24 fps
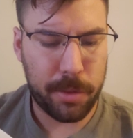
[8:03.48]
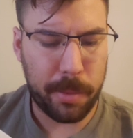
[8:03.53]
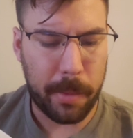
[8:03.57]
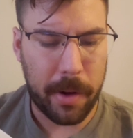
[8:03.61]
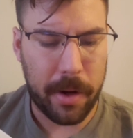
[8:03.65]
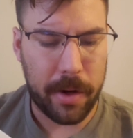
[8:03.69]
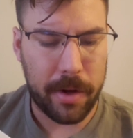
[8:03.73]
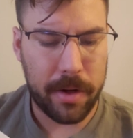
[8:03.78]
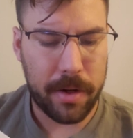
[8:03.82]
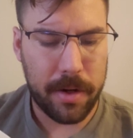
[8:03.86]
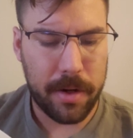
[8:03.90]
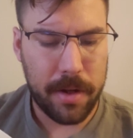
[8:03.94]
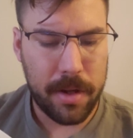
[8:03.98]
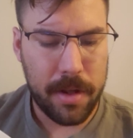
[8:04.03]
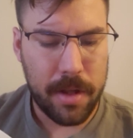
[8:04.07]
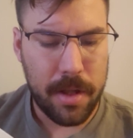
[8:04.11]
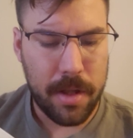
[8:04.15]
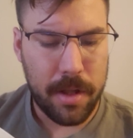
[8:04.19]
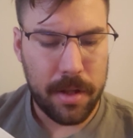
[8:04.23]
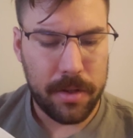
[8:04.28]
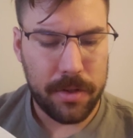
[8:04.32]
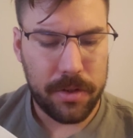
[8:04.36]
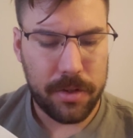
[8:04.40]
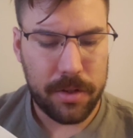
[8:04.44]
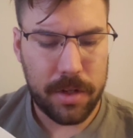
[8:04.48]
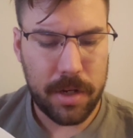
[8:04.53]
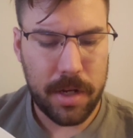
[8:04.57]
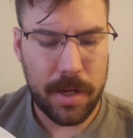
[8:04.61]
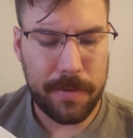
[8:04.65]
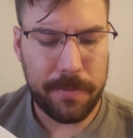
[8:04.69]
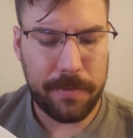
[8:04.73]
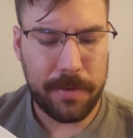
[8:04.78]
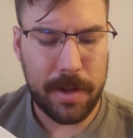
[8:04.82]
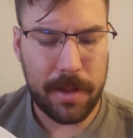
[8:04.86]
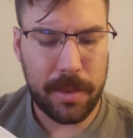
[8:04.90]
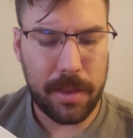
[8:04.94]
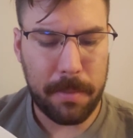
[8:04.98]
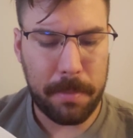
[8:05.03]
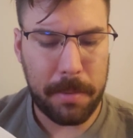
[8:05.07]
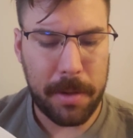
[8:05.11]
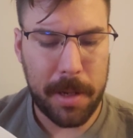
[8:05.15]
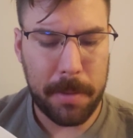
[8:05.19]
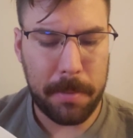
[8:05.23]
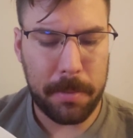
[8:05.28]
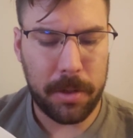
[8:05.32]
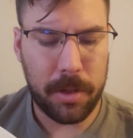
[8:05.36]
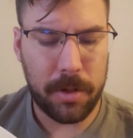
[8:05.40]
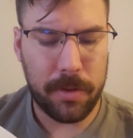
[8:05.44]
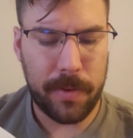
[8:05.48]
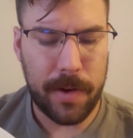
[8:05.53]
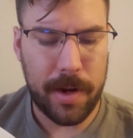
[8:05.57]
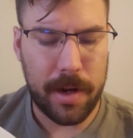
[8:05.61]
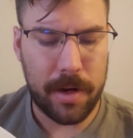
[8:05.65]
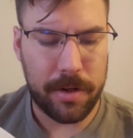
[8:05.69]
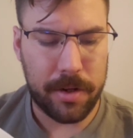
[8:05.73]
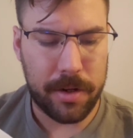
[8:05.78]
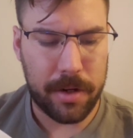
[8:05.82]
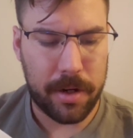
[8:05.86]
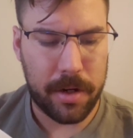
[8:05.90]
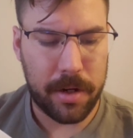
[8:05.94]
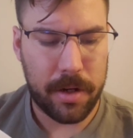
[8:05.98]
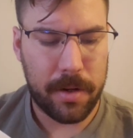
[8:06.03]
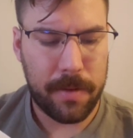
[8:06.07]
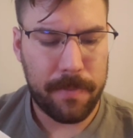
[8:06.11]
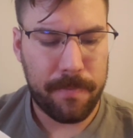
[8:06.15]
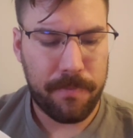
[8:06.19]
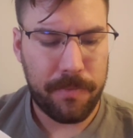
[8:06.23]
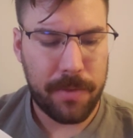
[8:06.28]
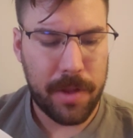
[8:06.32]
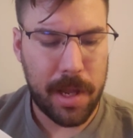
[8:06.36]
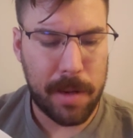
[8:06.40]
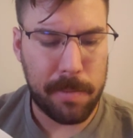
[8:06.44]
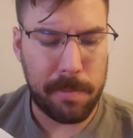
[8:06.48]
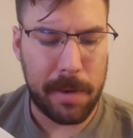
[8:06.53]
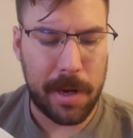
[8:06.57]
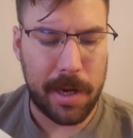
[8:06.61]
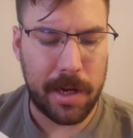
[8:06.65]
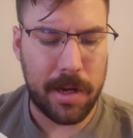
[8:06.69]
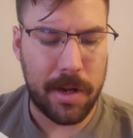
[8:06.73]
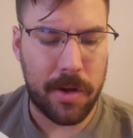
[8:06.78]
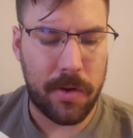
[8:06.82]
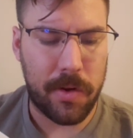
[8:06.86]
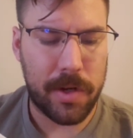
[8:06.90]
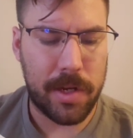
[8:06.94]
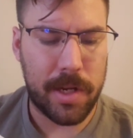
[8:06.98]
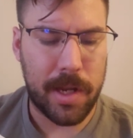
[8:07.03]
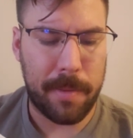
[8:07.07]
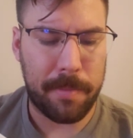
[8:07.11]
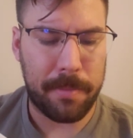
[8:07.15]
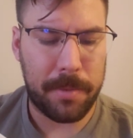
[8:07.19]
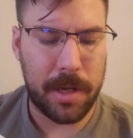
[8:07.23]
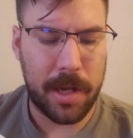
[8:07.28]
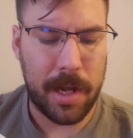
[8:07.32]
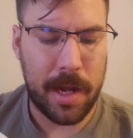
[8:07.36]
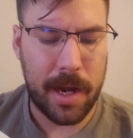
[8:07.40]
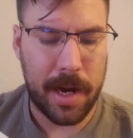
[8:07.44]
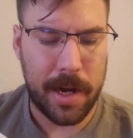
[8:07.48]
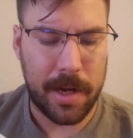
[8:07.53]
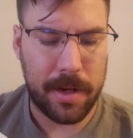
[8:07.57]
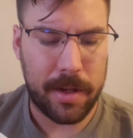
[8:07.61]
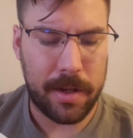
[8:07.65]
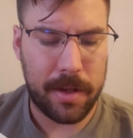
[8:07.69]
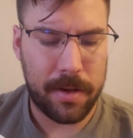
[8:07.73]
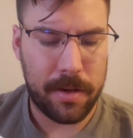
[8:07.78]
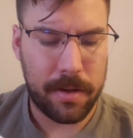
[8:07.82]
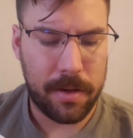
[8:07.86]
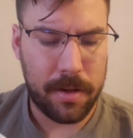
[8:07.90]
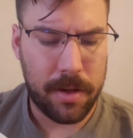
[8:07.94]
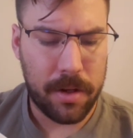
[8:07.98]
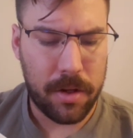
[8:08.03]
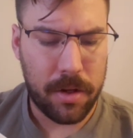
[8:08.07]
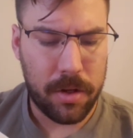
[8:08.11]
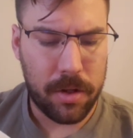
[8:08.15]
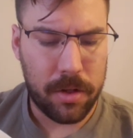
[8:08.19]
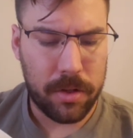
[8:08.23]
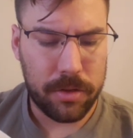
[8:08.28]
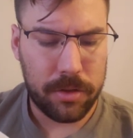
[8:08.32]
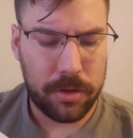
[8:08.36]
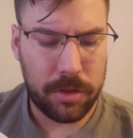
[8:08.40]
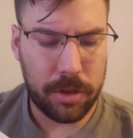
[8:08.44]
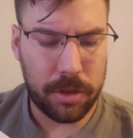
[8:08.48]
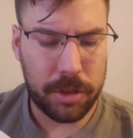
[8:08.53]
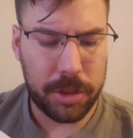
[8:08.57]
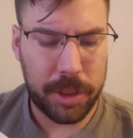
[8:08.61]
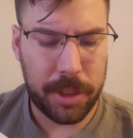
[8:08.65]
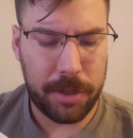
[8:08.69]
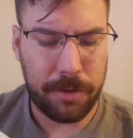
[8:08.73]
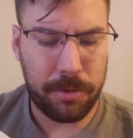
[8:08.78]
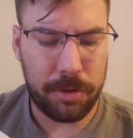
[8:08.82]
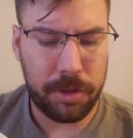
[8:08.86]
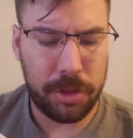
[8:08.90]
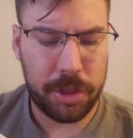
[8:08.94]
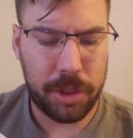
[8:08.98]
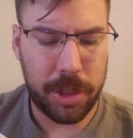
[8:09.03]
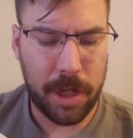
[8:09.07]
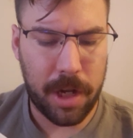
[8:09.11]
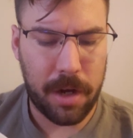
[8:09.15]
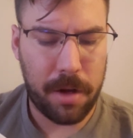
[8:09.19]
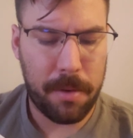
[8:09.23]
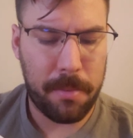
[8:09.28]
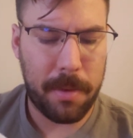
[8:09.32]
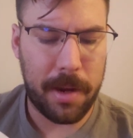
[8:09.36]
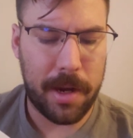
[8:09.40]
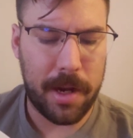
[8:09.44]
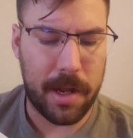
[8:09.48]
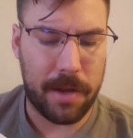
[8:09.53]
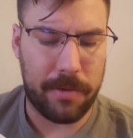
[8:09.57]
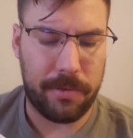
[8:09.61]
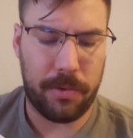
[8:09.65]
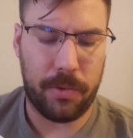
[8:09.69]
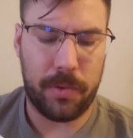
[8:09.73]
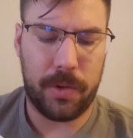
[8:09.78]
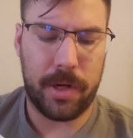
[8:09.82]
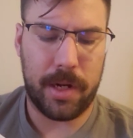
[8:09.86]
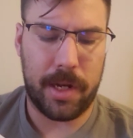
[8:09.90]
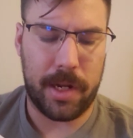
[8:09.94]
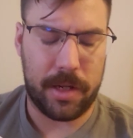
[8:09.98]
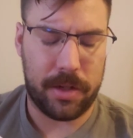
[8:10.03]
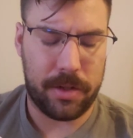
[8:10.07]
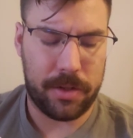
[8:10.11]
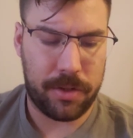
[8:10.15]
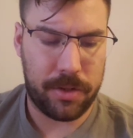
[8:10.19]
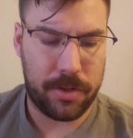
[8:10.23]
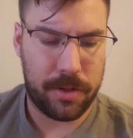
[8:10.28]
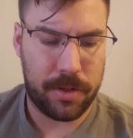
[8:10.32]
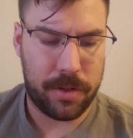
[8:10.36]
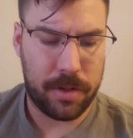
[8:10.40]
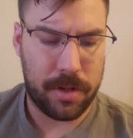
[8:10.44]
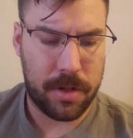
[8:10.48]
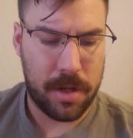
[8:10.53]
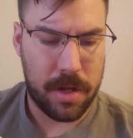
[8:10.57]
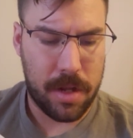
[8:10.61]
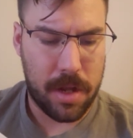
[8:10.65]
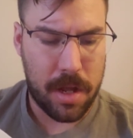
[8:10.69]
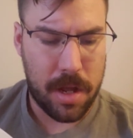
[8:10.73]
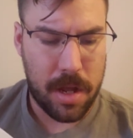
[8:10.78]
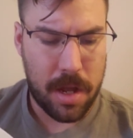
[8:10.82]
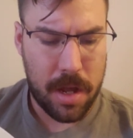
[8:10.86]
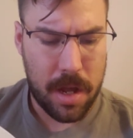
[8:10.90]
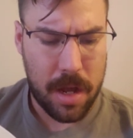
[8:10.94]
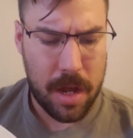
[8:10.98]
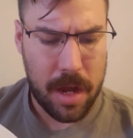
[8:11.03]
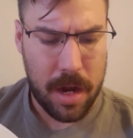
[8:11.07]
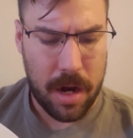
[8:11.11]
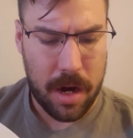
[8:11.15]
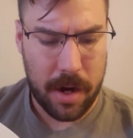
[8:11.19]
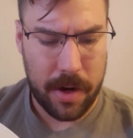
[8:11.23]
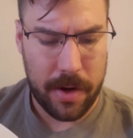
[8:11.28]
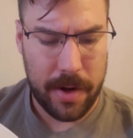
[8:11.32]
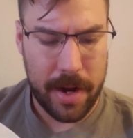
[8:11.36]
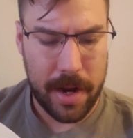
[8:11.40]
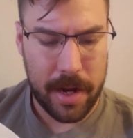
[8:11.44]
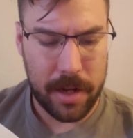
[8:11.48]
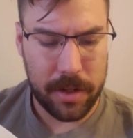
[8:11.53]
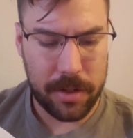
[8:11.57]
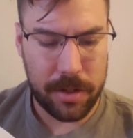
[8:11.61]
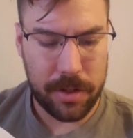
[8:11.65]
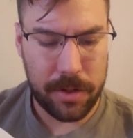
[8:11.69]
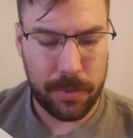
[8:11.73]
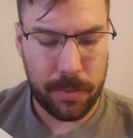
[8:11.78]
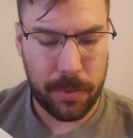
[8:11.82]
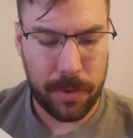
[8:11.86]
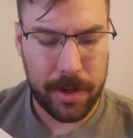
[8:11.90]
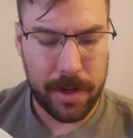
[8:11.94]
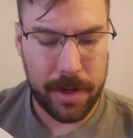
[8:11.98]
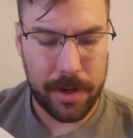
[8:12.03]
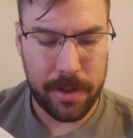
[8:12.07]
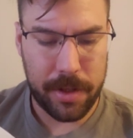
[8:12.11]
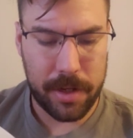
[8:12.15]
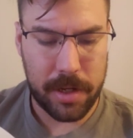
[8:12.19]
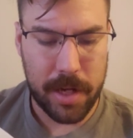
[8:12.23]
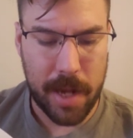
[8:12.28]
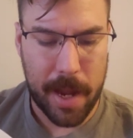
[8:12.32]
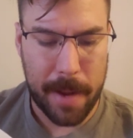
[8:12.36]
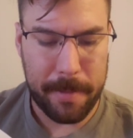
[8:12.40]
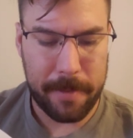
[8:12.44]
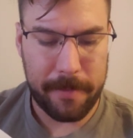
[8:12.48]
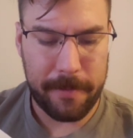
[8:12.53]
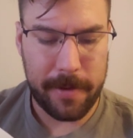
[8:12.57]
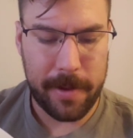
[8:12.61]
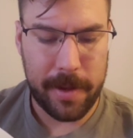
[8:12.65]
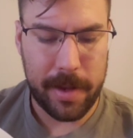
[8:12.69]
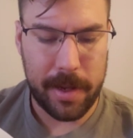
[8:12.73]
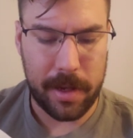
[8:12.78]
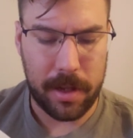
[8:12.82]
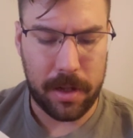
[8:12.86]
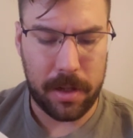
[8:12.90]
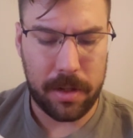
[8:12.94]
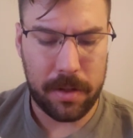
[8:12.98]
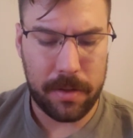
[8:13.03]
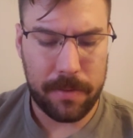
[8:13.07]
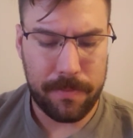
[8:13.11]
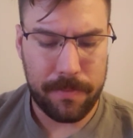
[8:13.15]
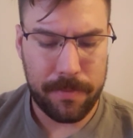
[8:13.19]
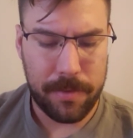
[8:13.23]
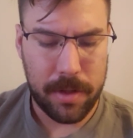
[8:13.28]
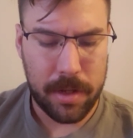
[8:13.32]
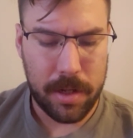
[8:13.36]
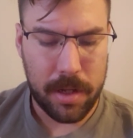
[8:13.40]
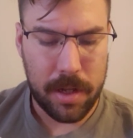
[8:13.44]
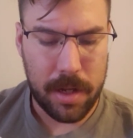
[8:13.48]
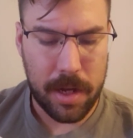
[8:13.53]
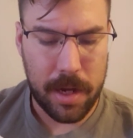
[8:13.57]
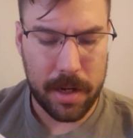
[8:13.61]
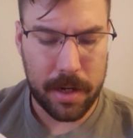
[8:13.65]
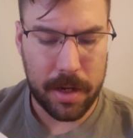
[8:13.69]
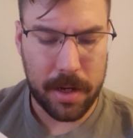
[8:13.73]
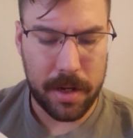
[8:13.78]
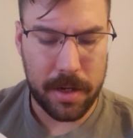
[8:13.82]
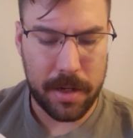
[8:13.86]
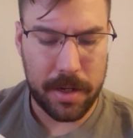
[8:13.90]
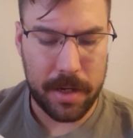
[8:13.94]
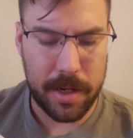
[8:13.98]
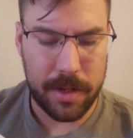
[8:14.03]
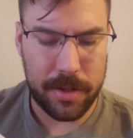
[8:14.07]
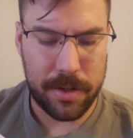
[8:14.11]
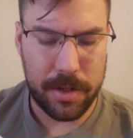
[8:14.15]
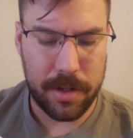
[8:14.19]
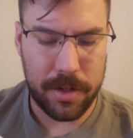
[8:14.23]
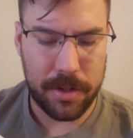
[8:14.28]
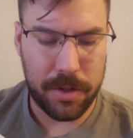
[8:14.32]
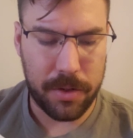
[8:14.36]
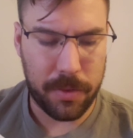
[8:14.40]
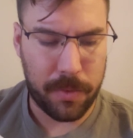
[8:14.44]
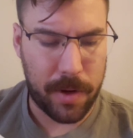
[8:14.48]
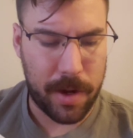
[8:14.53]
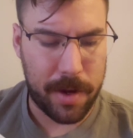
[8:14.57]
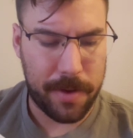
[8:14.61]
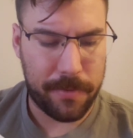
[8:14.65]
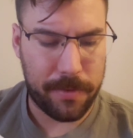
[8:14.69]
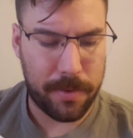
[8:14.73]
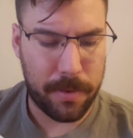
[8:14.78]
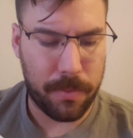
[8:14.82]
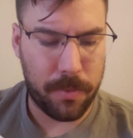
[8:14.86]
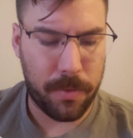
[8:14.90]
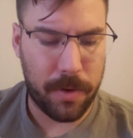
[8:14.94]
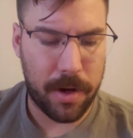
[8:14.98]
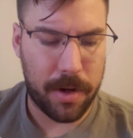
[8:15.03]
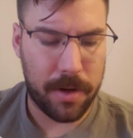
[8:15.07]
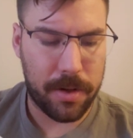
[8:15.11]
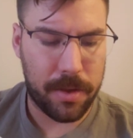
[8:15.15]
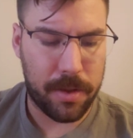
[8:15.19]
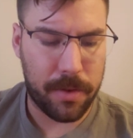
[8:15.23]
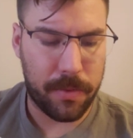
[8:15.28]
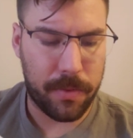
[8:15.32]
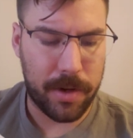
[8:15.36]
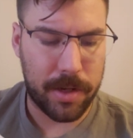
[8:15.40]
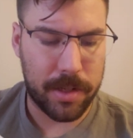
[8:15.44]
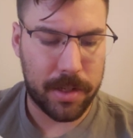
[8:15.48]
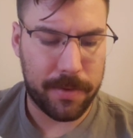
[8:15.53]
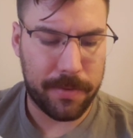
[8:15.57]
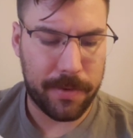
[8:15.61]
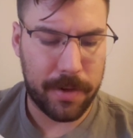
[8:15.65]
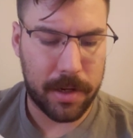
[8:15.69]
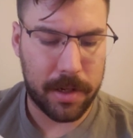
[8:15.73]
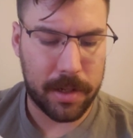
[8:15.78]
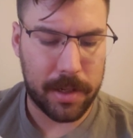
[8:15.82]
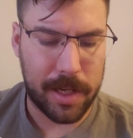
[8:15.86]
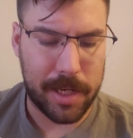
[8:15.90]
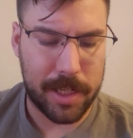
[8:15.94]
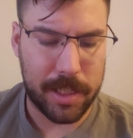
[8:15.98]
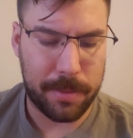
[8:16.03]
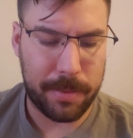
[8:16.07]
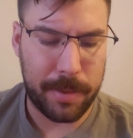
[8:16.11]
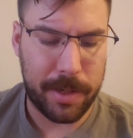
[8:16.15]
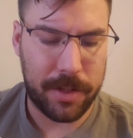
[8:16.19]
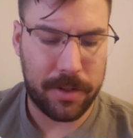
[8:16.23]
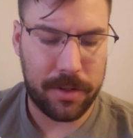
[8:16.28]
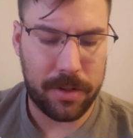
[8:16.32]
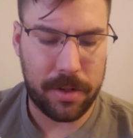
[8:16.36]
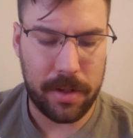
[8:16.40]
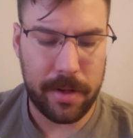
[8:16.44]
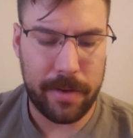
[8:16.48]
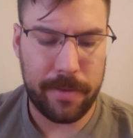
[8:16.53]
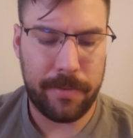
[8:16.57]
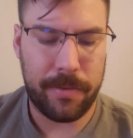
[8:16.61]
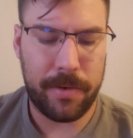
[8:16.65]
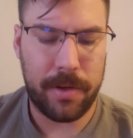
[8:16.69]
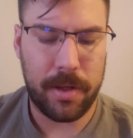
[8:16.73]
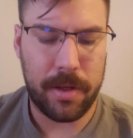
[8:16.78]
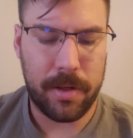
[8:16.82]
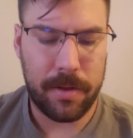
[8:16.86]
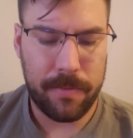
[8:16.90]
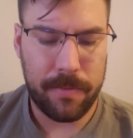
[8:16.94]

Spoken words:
smart, sniffed at the people around her, and made no attempt to hide it, so she was shunned by everyone else. Our houses were near the top of a hill, a good distance away from where the rest of our classmates lived.